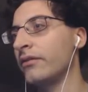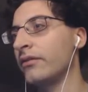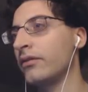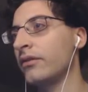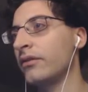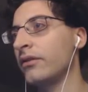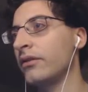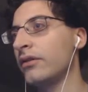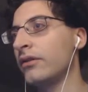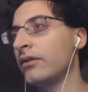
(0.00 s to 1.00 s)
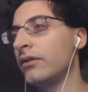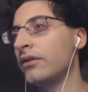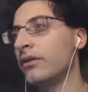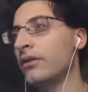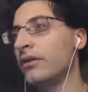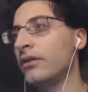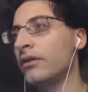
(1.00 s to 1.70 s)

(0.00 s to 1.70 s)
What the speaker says: No one is speaking in this clip.